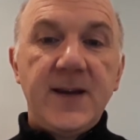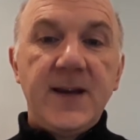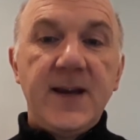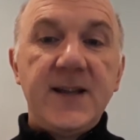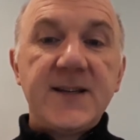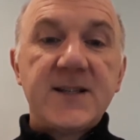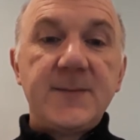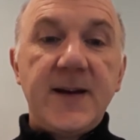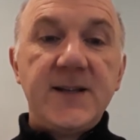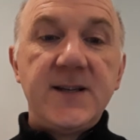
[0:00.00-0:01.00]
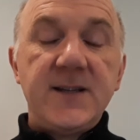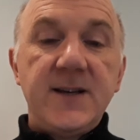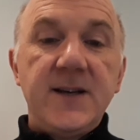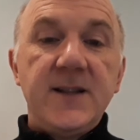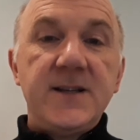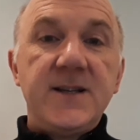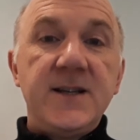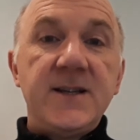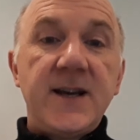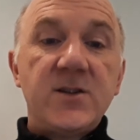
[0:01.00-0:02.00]
it is estimated that
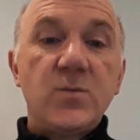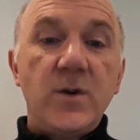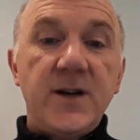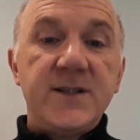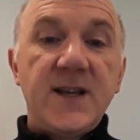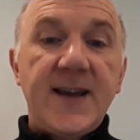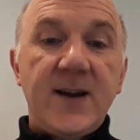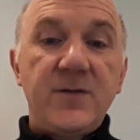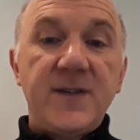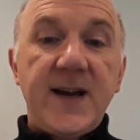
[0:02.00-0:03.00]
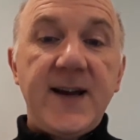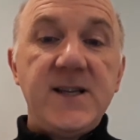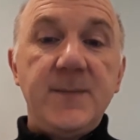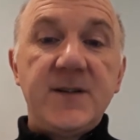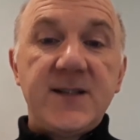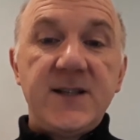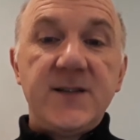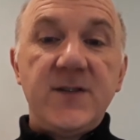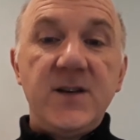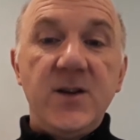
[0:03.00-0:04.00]
Tyndale's words account for 80%
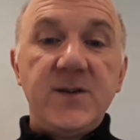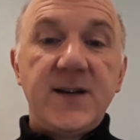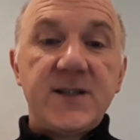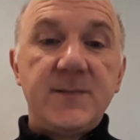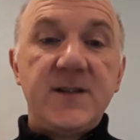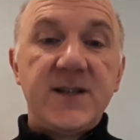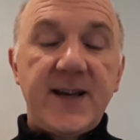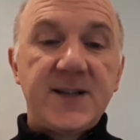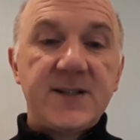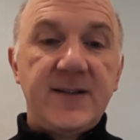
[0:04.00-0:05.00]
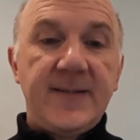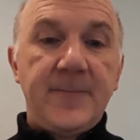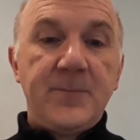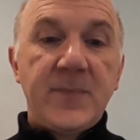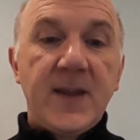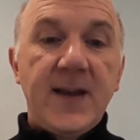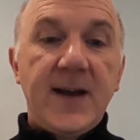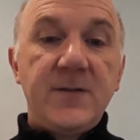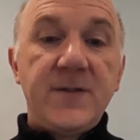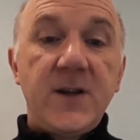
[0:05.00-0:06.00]
of the New Testament text,
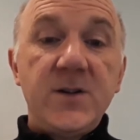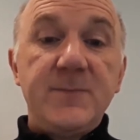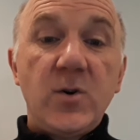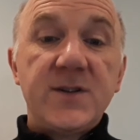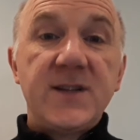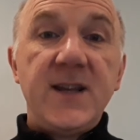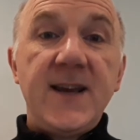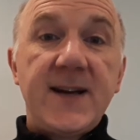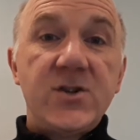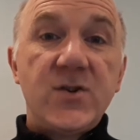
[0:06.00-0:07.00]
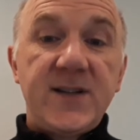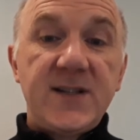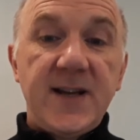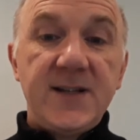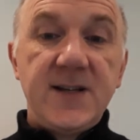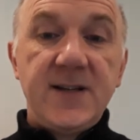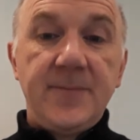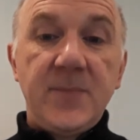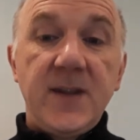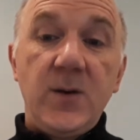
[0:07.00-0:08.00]
and for those books that he had translated,
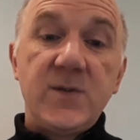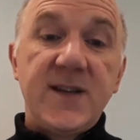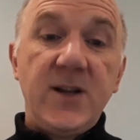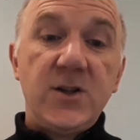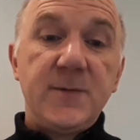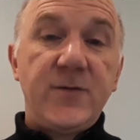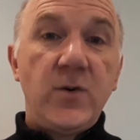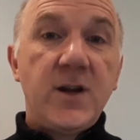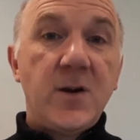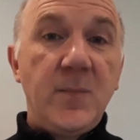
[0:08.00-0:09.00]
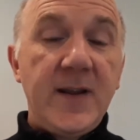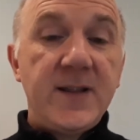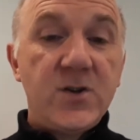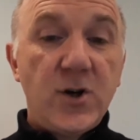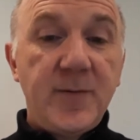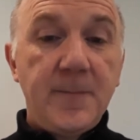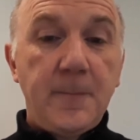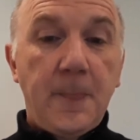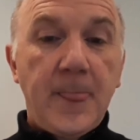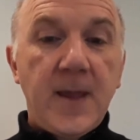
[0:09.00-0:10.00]
he was killed before he could complete the job,
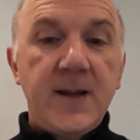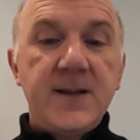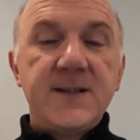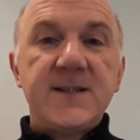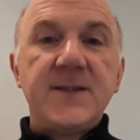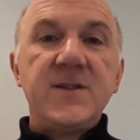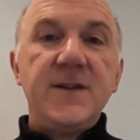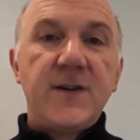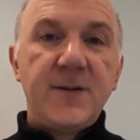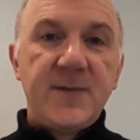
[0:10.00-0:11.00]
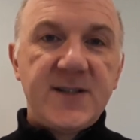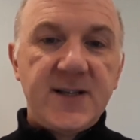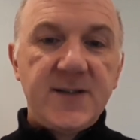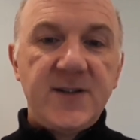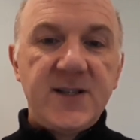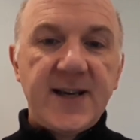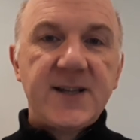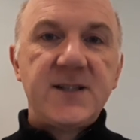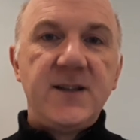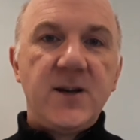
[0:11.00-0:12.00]
75% of the
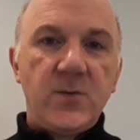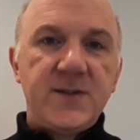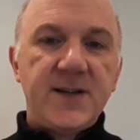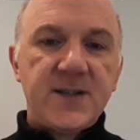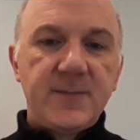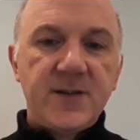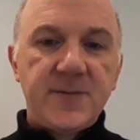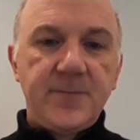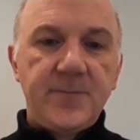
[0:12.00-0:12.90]
text in the Old Testament.